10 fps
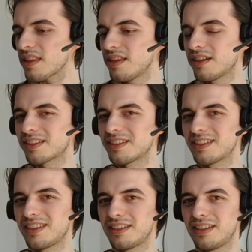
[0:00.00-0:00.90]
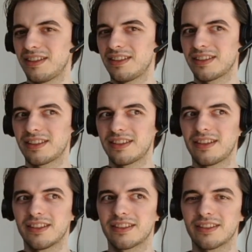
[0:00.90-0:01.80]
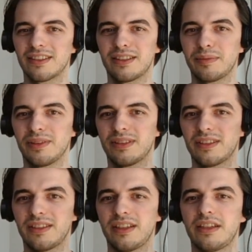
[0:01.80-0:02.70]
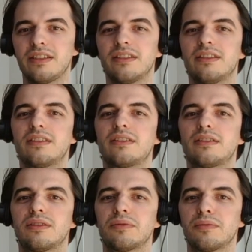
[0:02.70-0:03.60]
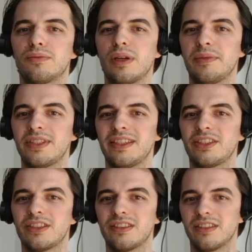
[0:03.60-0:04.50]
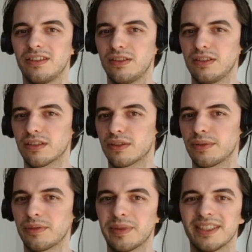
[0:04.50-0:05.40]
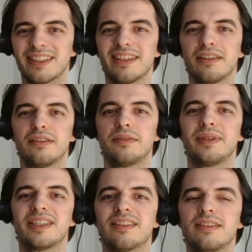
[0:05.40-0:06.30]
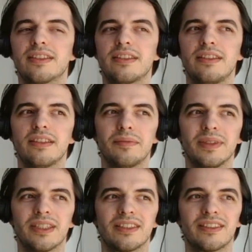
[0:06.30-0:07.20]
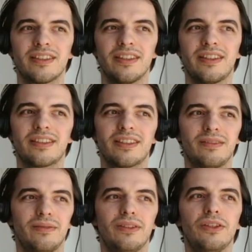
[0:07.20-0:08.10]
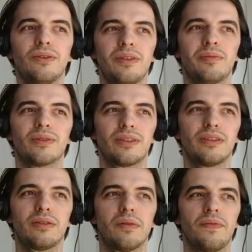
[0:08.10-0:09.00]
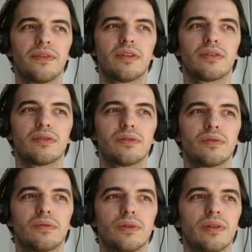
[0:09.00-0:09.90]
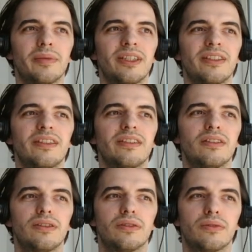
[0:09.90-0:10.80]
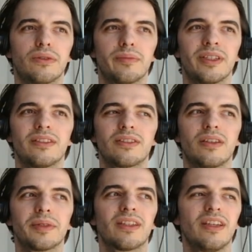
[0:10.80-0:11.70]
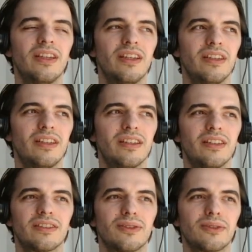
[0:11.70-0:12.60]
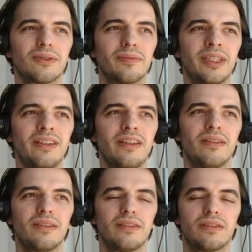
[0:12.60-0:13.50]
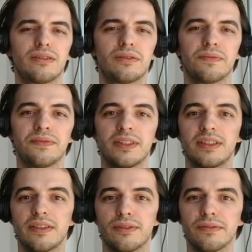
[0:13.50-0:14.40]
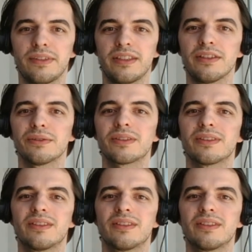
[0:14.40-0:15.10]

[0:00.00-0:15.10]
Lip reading: And as I said, Hodgkinson has built a reputation, a career based on this idea, because this is not the only book he wrote about this topic, and he has also made several videos